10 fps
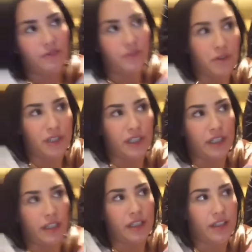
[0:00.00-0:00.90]

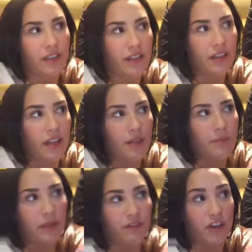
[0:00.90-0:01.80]
for
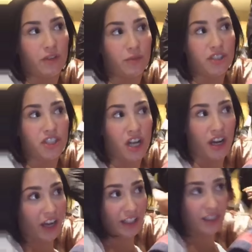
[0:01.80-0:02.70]
my friend
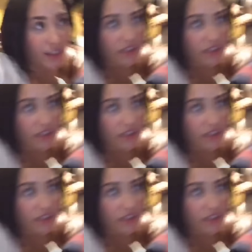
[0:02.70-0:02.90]
Rashad,